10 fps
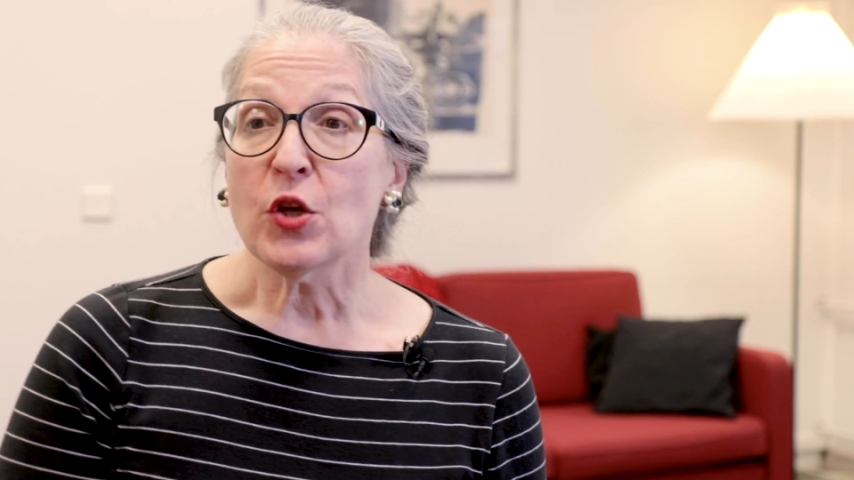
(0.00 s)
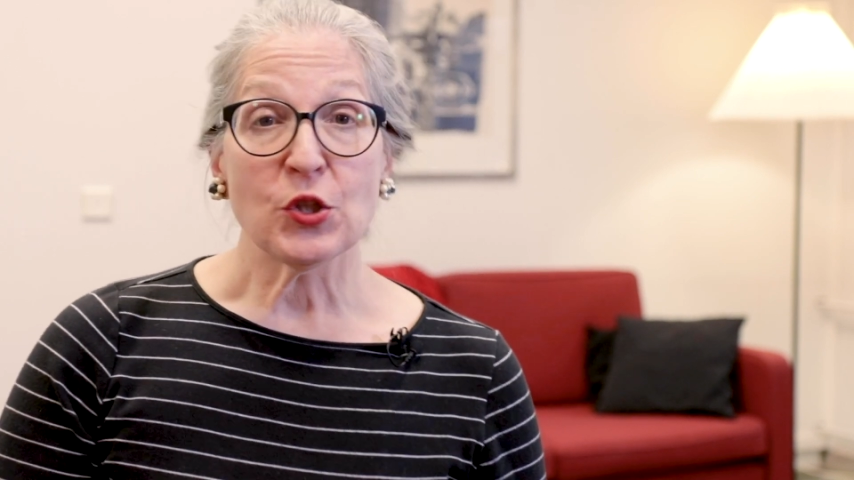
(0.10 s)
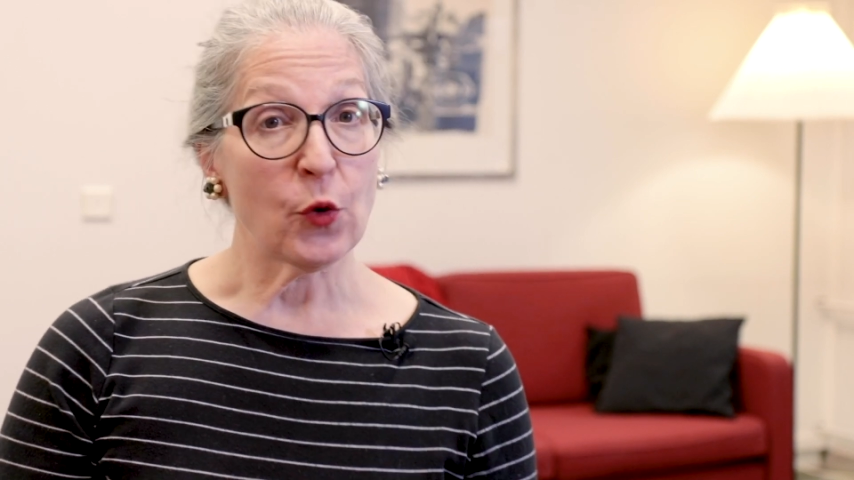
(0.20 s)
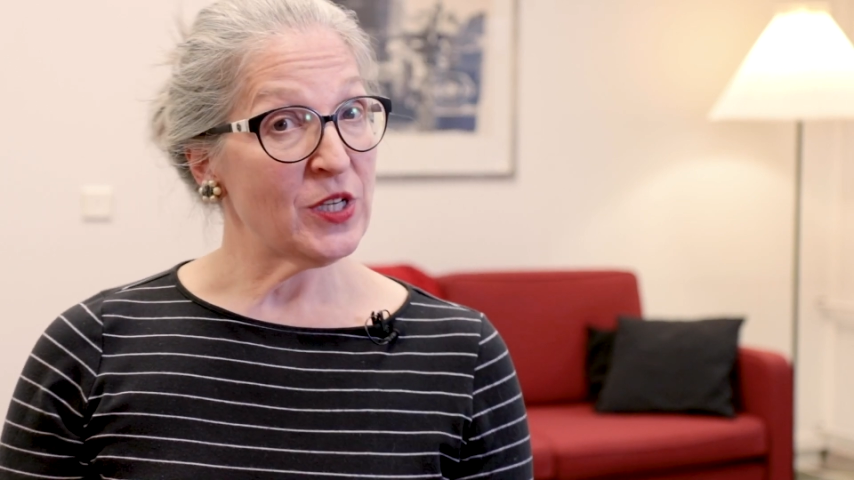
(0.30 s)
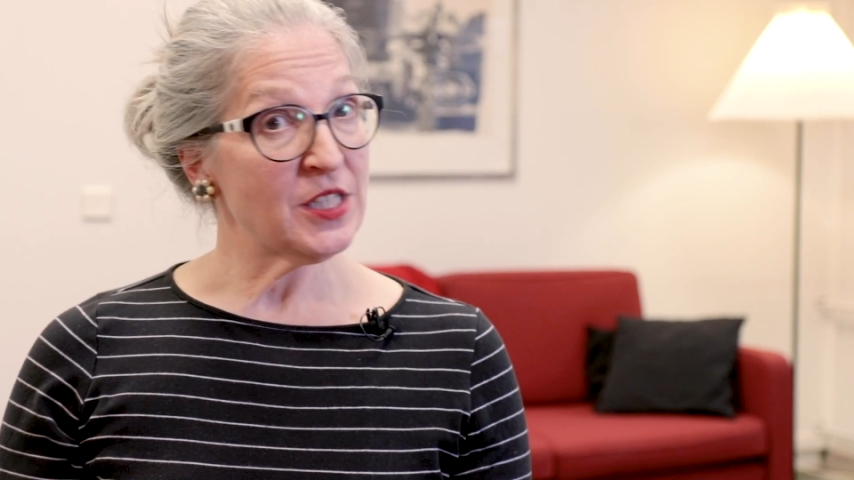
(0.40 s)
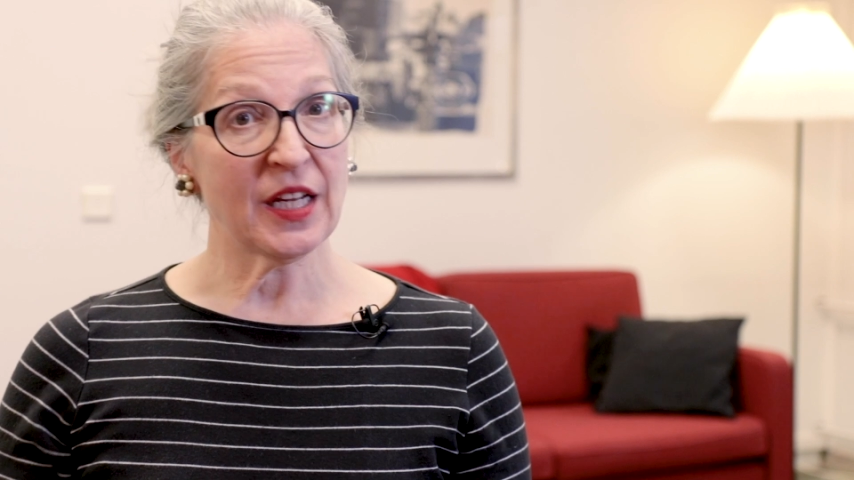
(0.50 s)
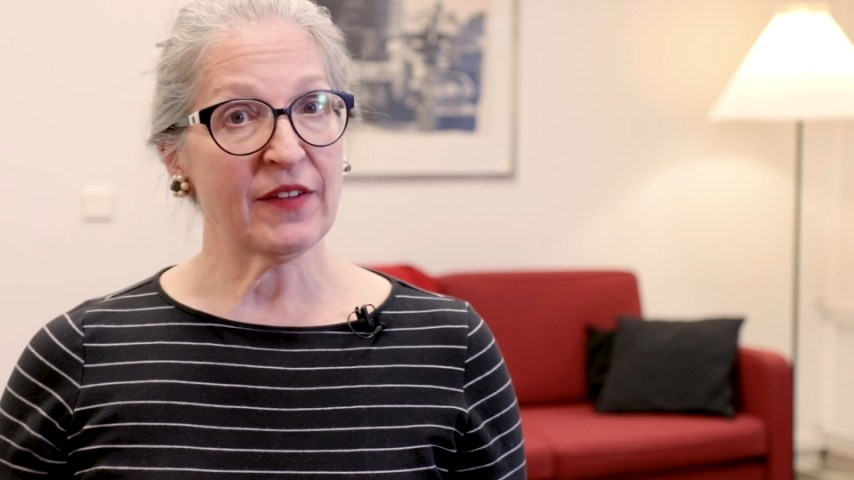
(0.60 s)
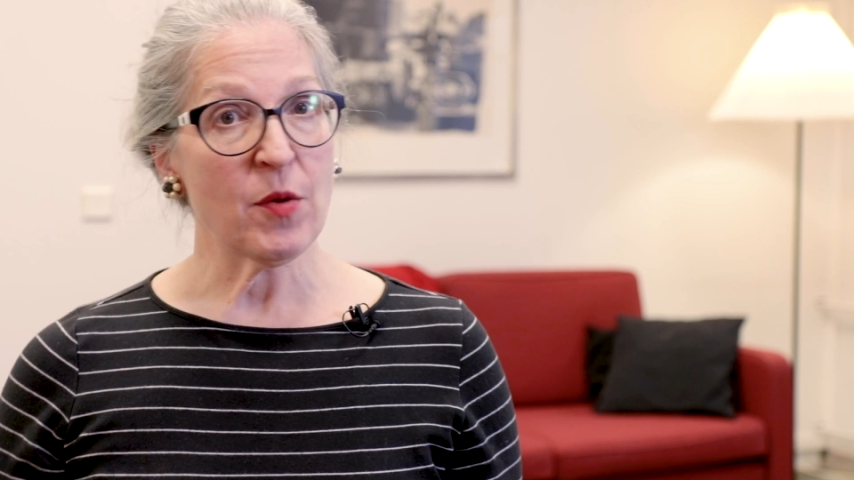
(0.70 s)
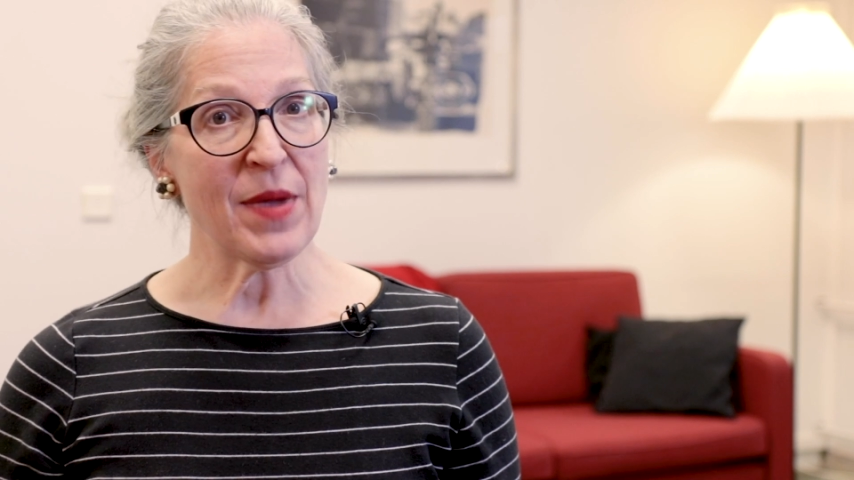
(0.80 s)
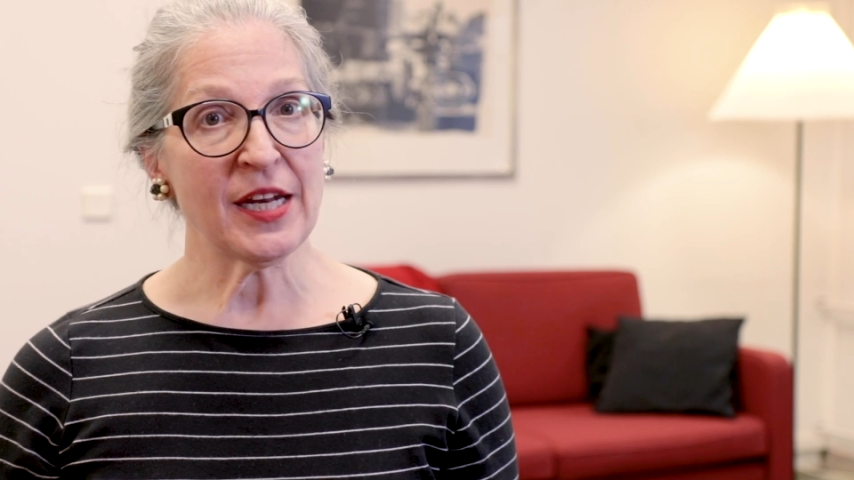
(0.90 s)
So we still
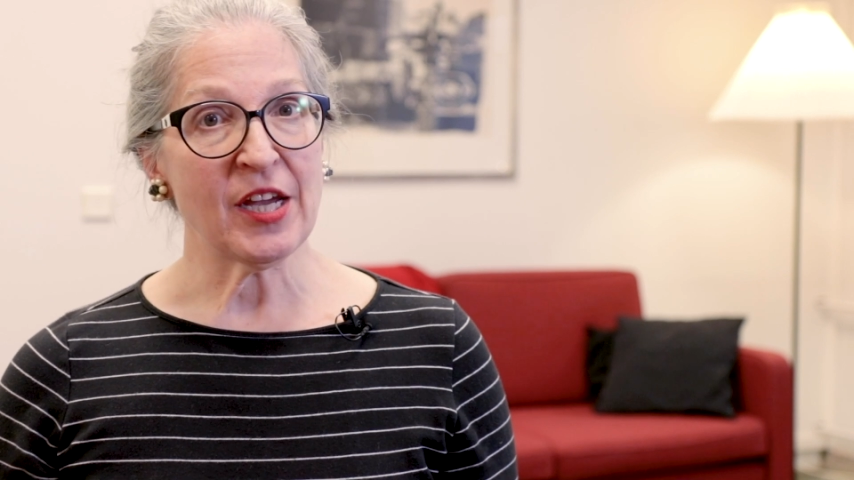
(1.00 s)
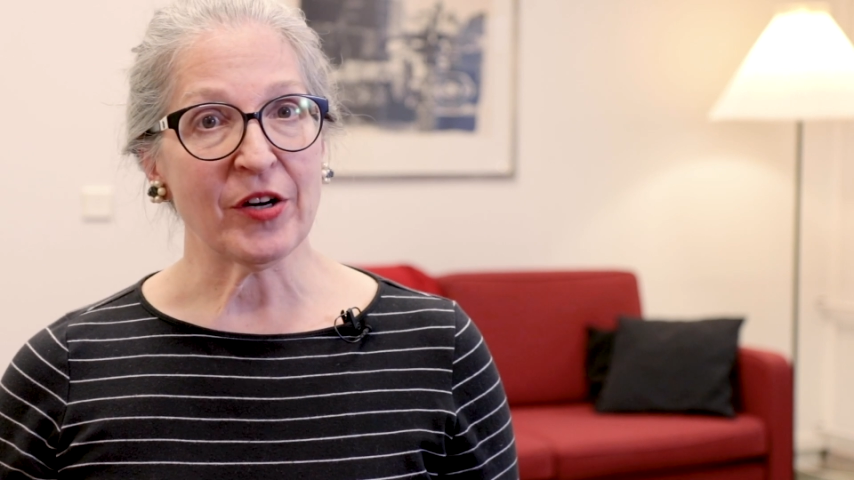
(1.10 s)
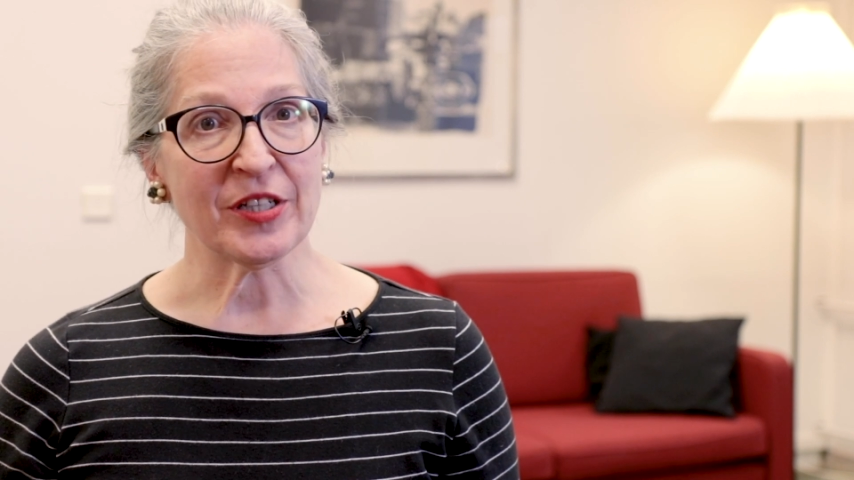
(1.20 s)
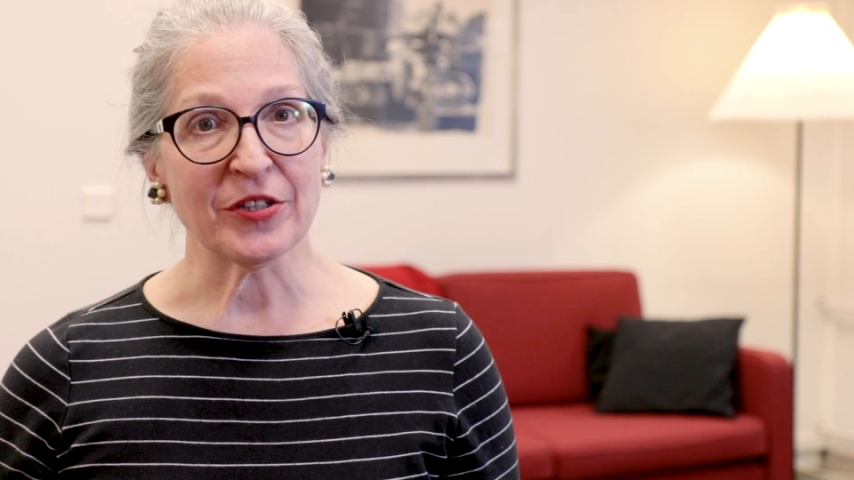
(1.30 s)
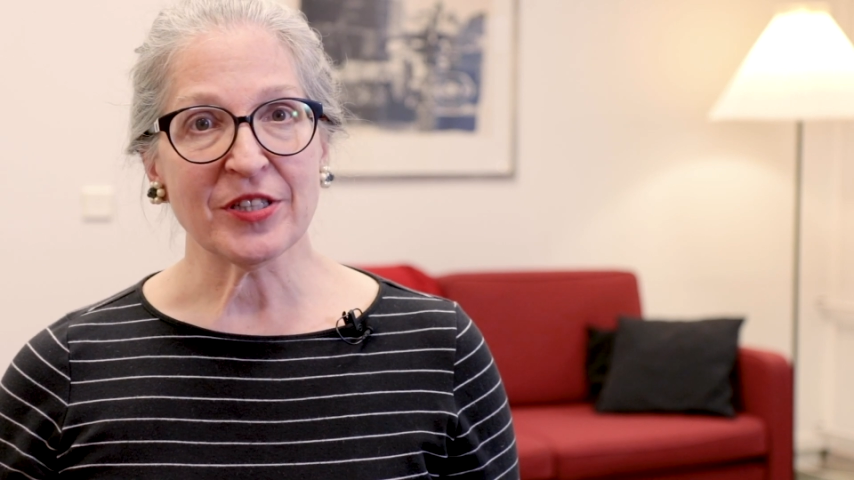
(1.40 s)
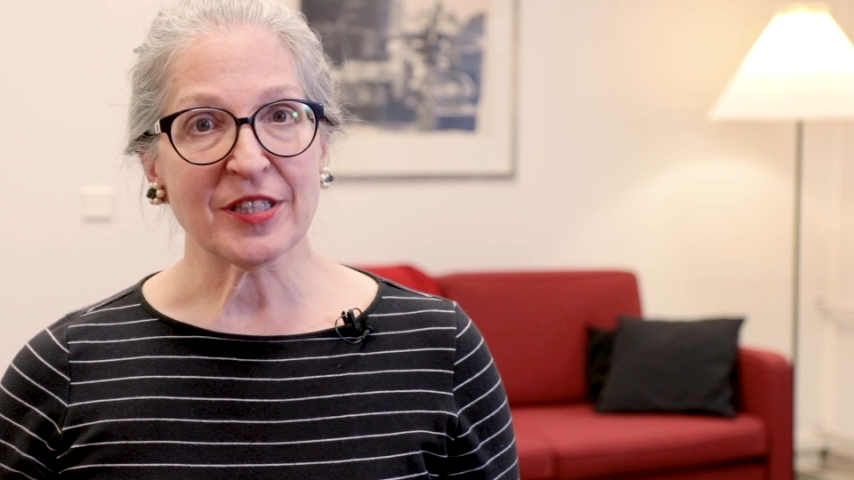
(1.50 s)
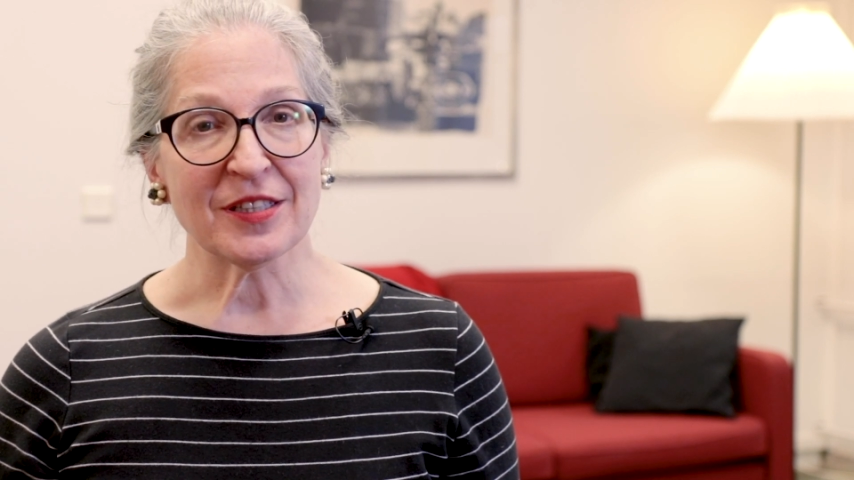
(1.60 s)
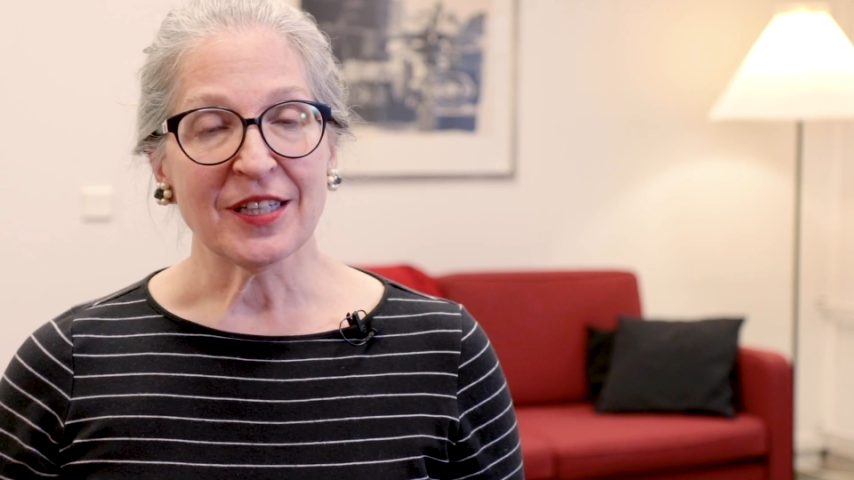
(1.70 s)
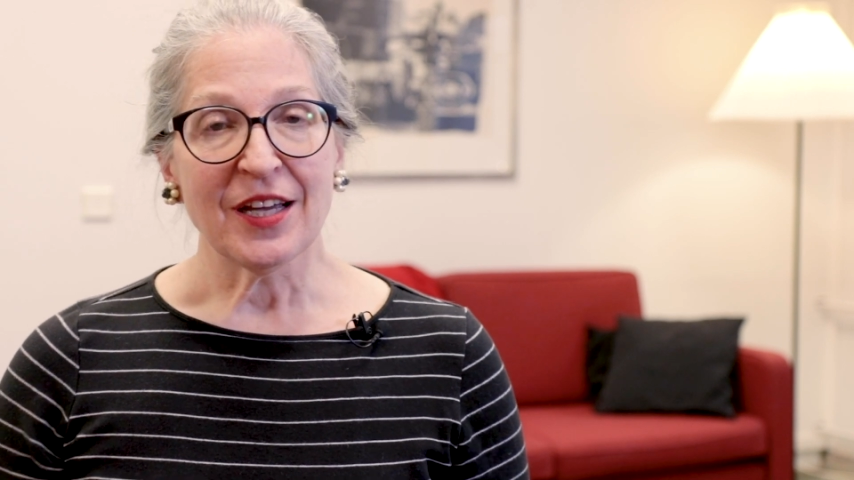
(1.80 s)
have our main characters.